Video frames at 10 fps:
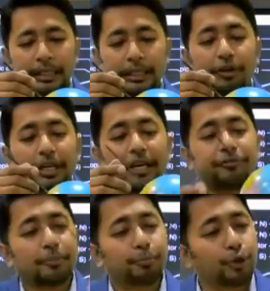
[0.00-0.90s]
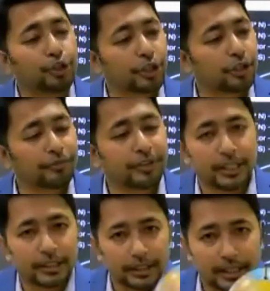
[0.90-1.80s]
Now if the position of the
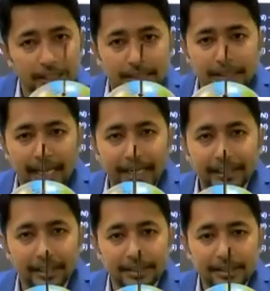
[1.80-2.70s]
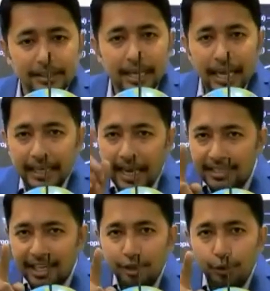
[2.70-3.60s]
earth is like this, and
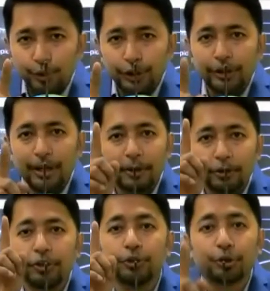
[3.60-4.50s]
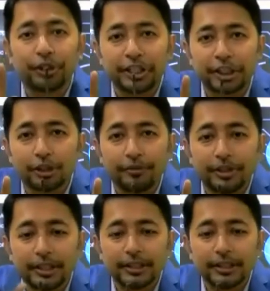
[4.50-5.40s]
as I told you about the rotation of
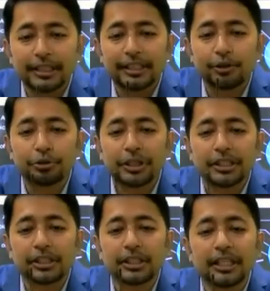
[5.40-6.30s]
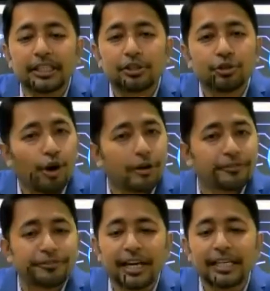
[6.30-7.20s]
the earth, that the rotation is not
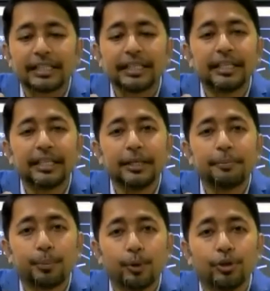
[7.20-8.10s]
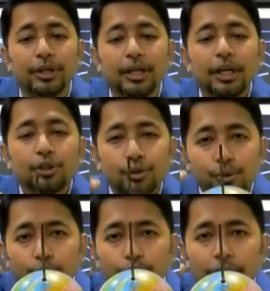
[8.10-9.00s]
felt in the pole.
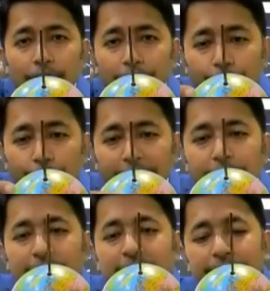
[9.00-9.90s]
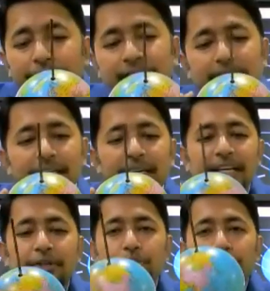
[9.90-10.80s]
So when you are giving
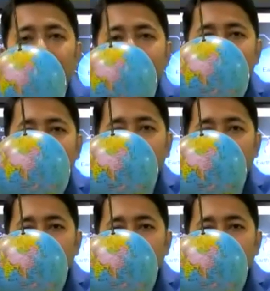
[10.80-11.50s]
sunlight to India,